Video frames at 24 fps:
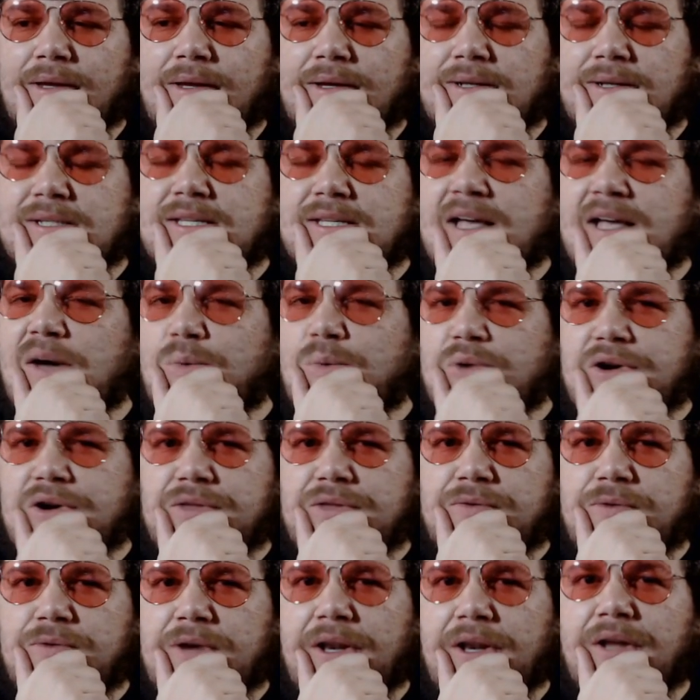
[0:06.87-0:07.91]
Is that
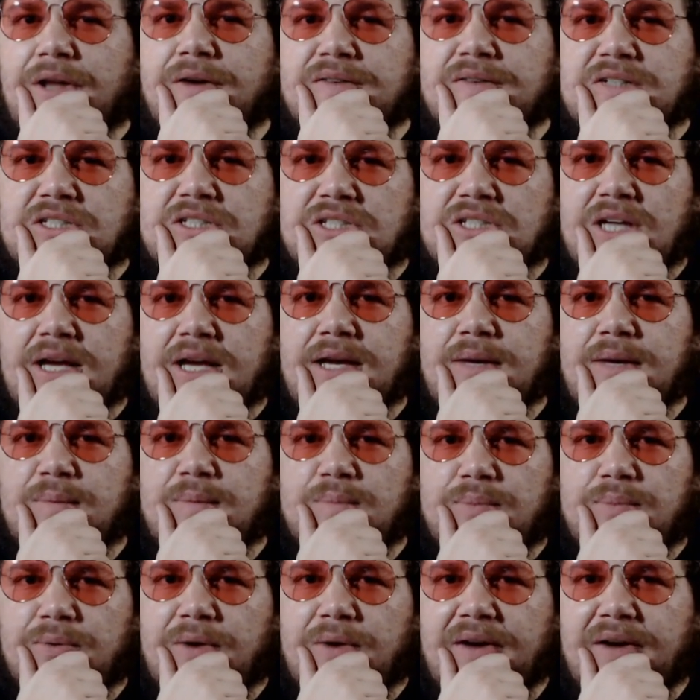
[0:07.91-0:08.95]
worth reading over a second
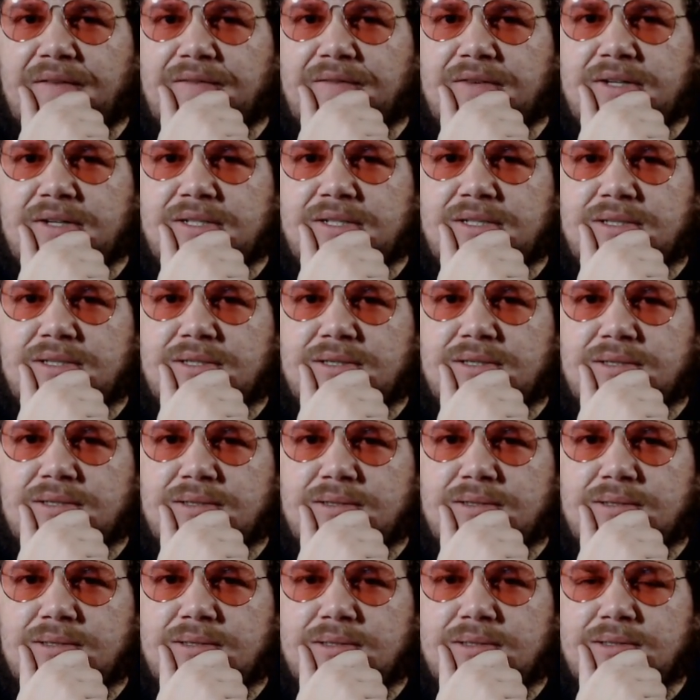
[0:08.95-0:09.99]
breakfast?
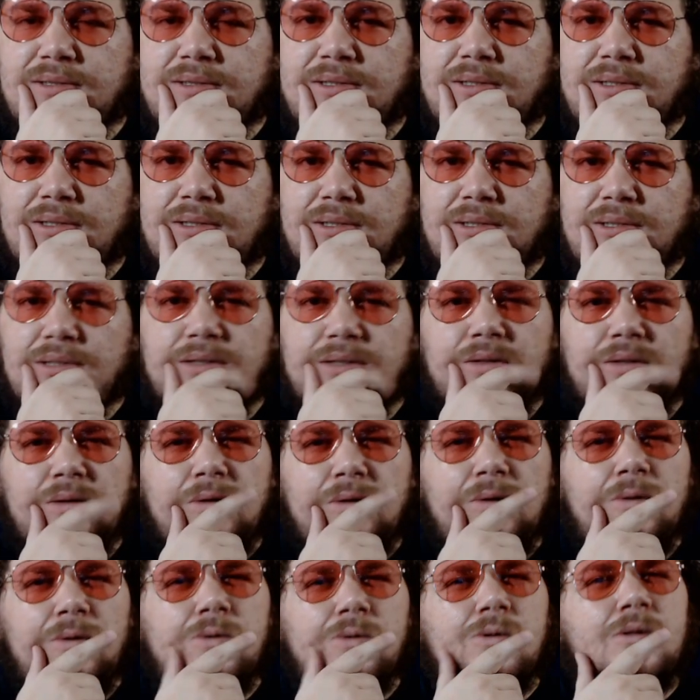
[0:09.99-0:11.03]

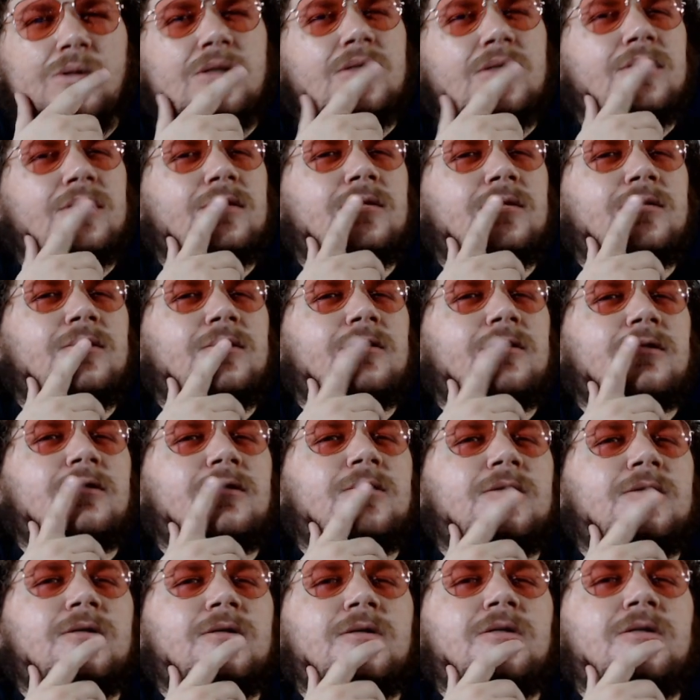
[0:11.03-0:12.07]
Or
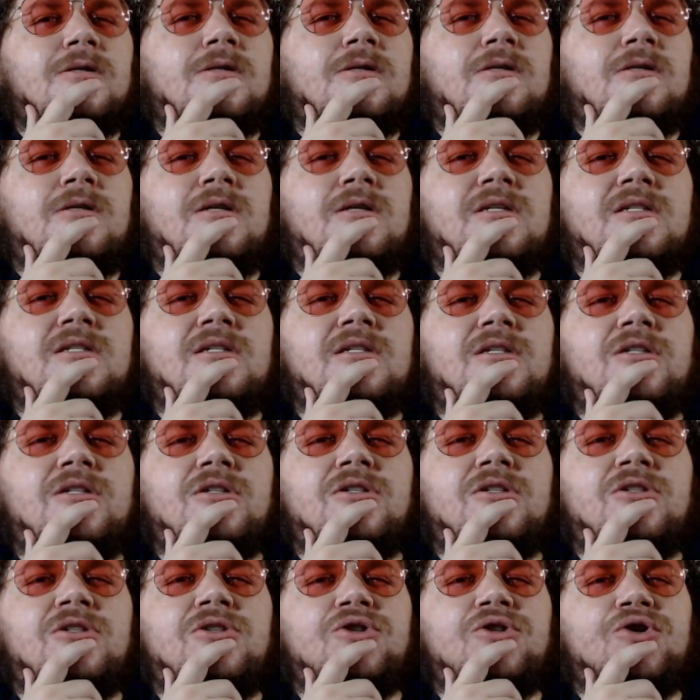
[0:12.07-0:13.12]
does it
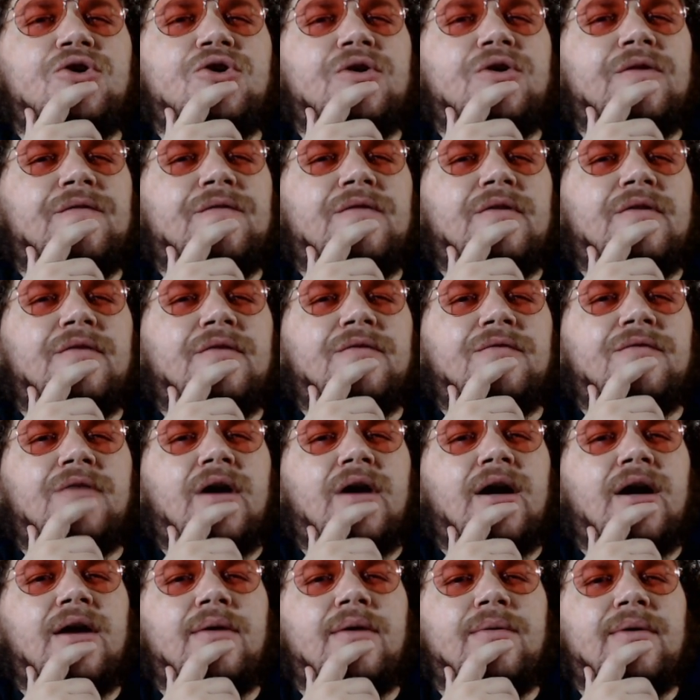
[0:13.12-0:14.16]
deserve the
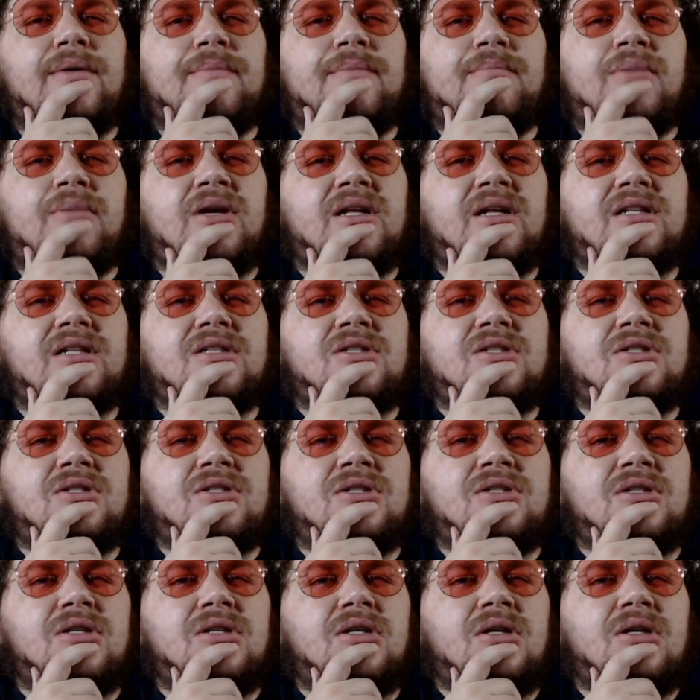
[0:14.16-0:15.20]
fiery
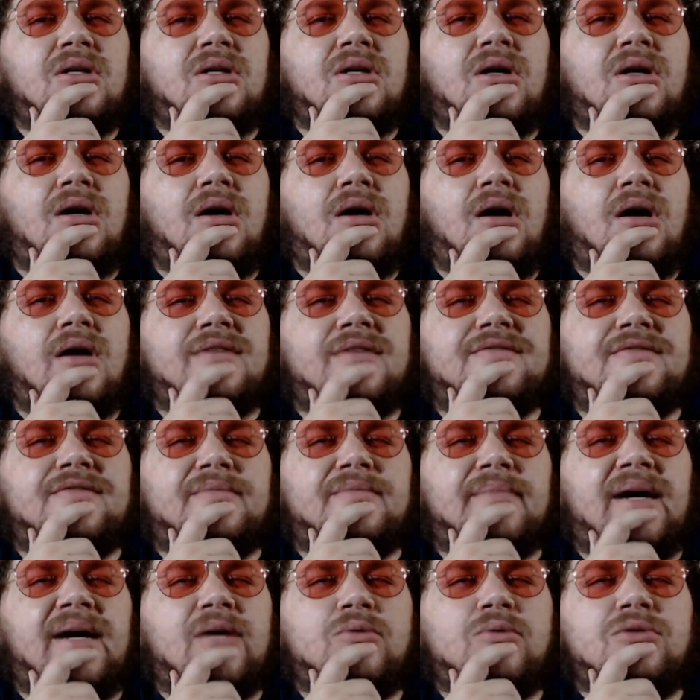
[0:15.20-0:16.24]
pits of
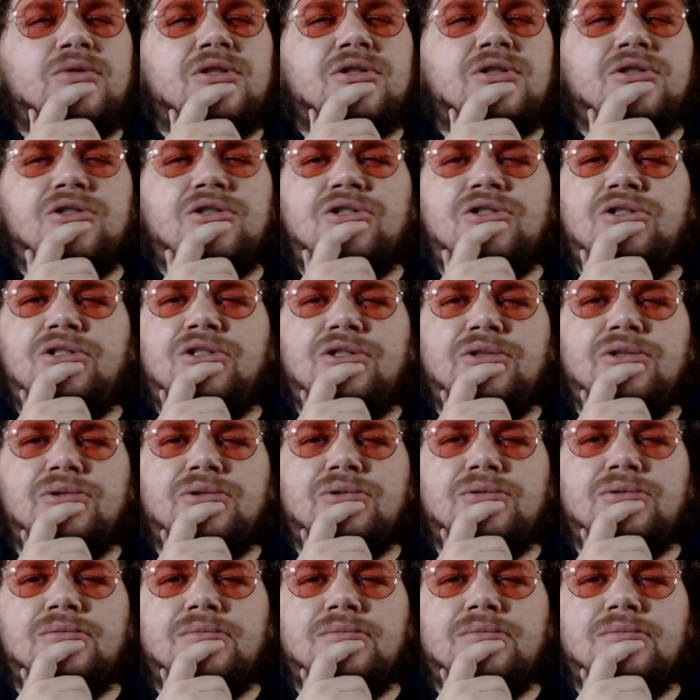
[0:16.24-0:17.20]
Mount Doom?